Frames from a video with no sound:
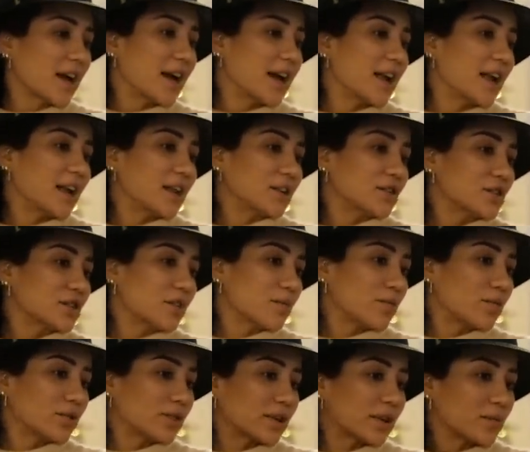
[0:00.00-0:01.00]
and I literally
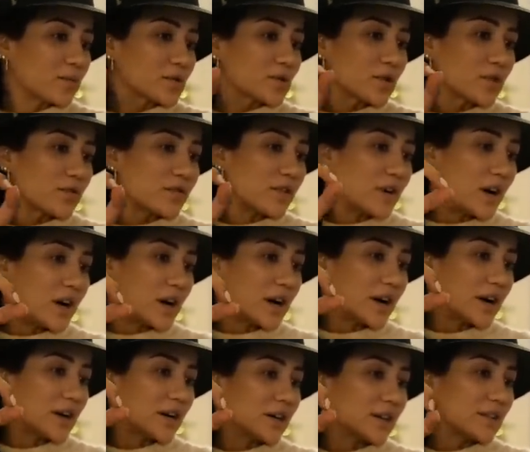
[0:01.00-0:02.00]
bought him so
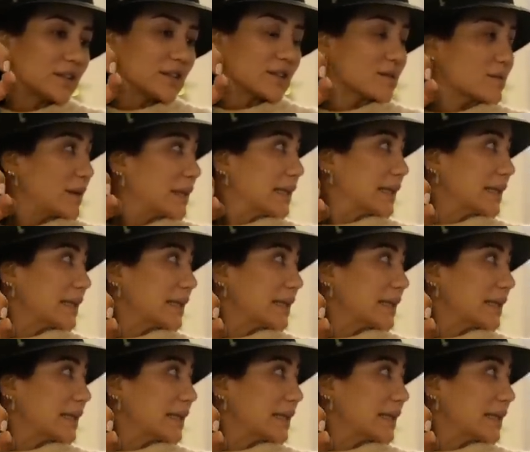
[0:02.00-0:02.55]
far this many